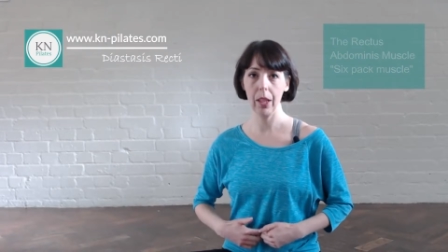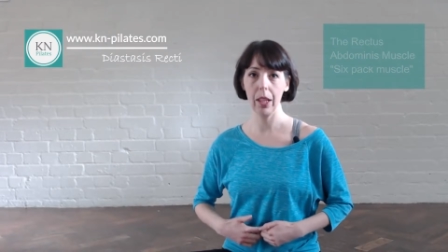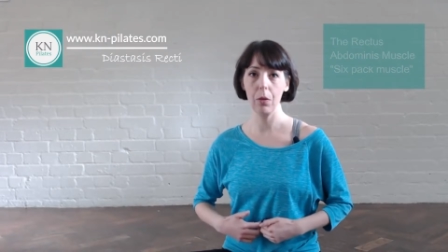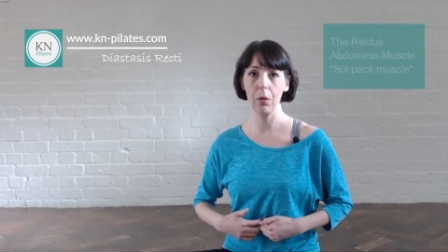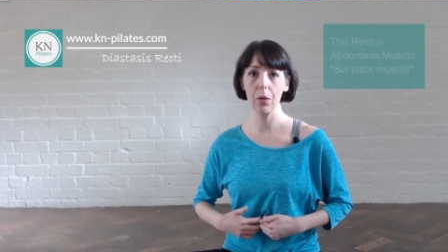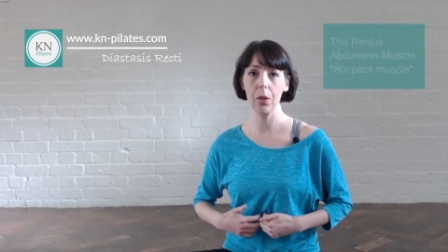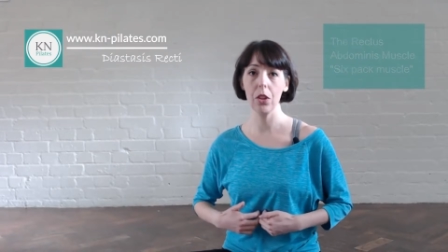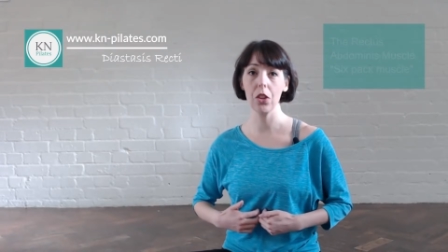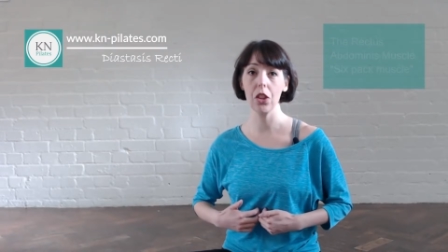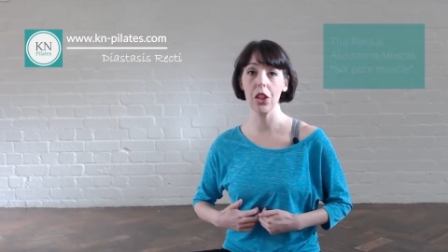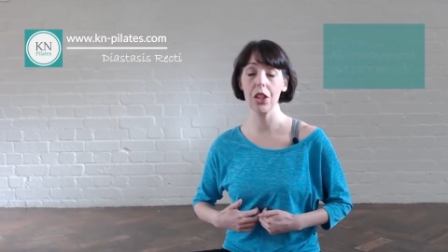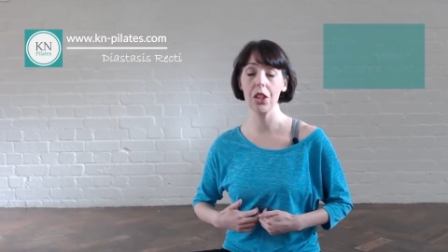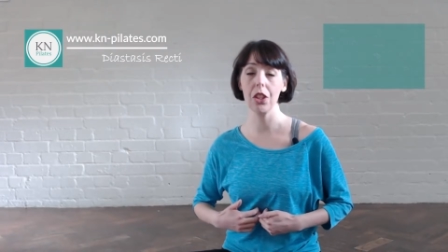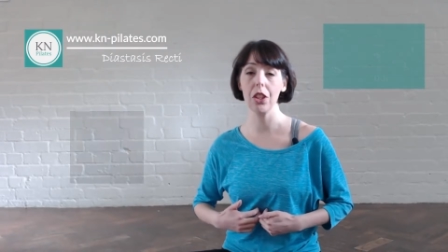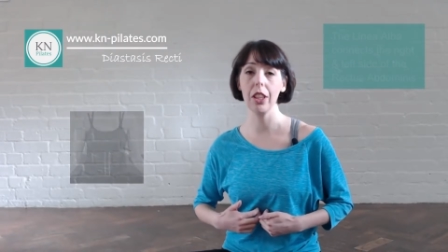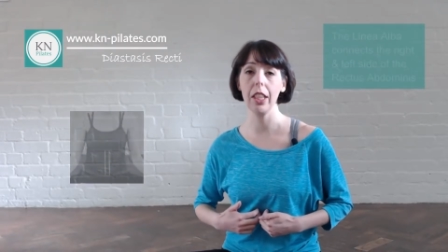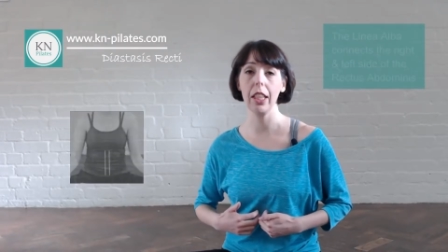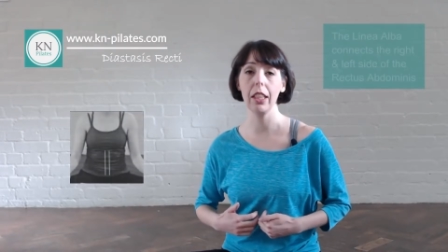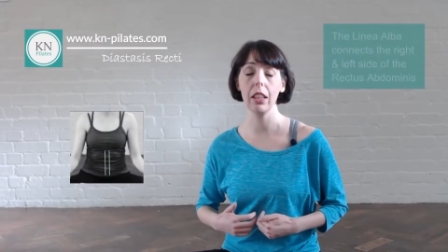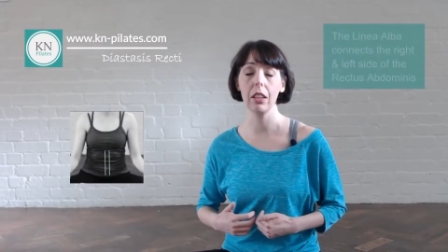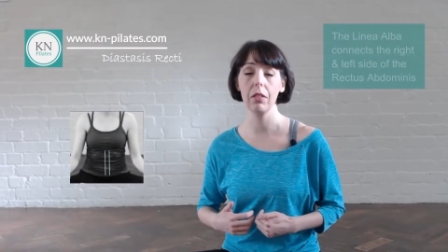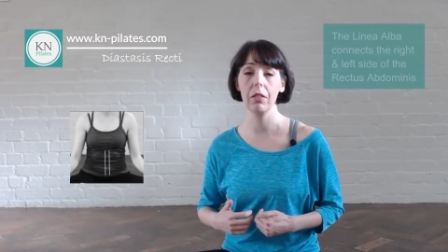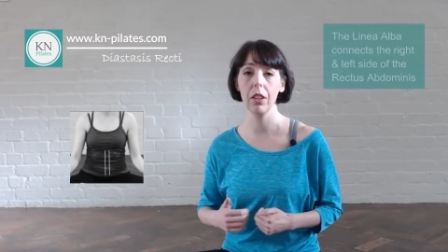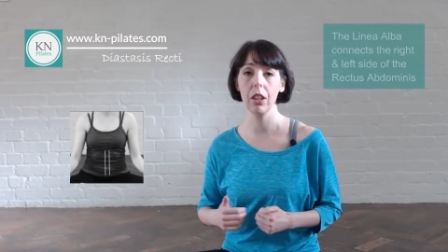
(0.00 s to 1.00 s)
which is
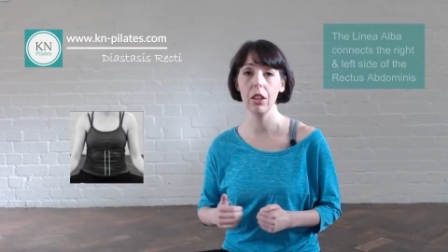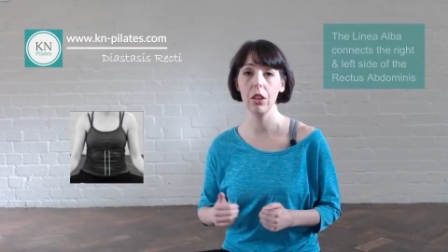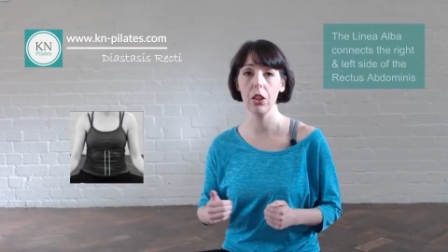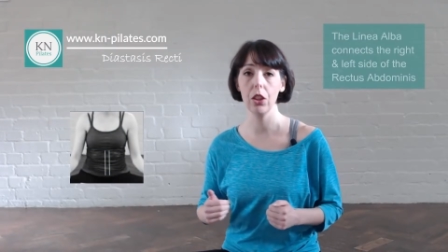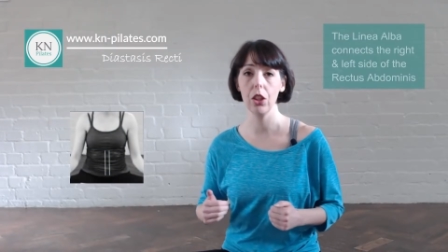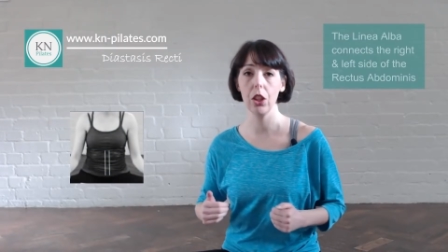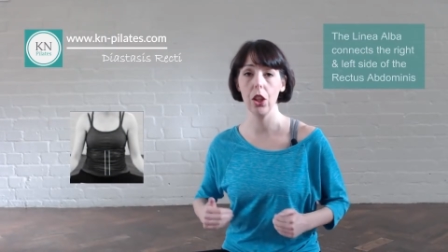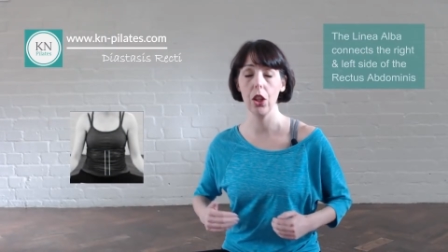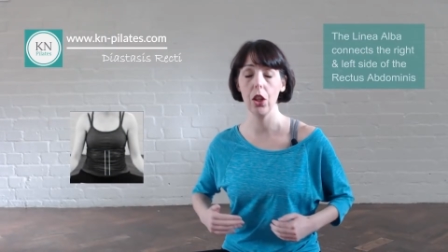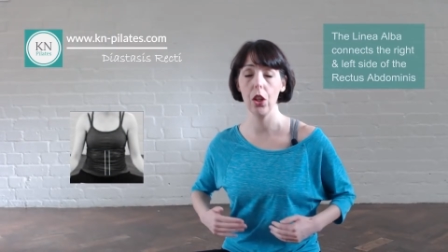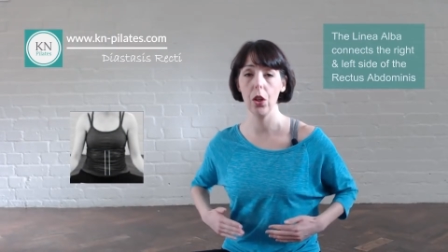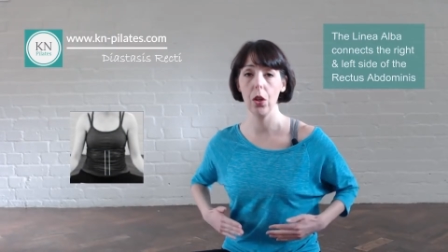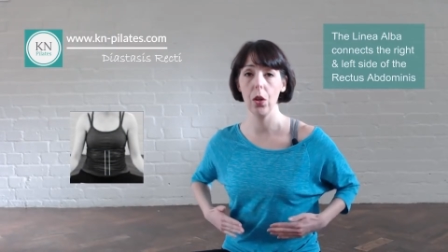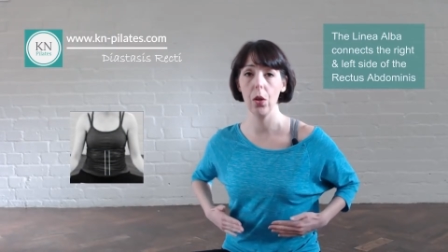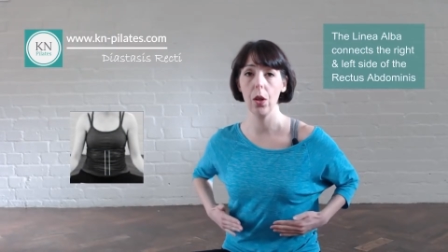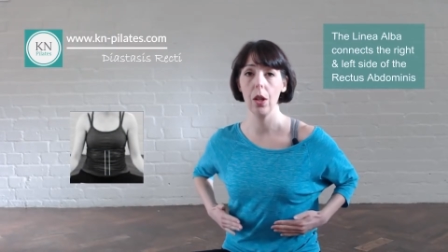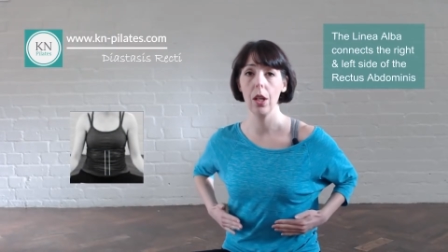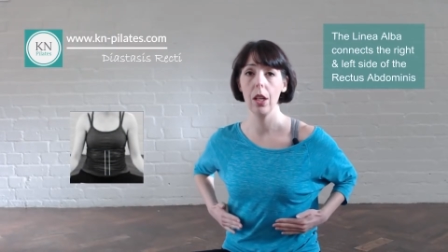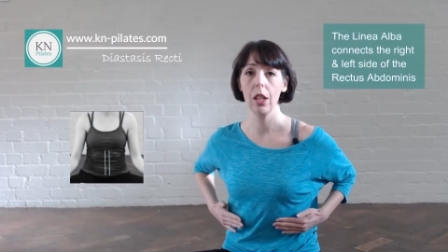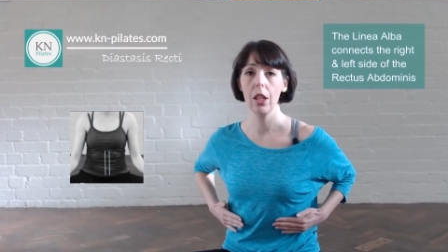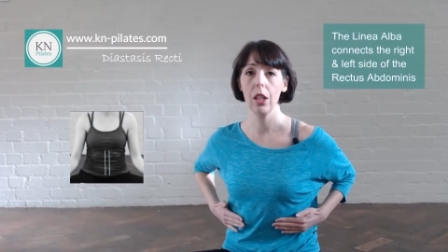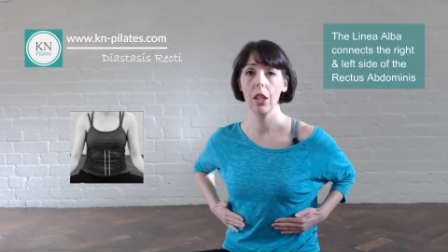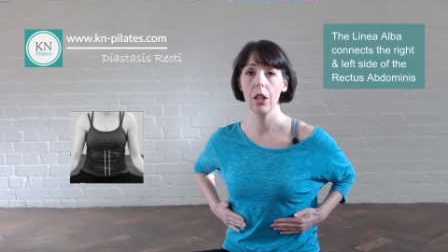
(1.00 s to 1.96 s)
connective tissue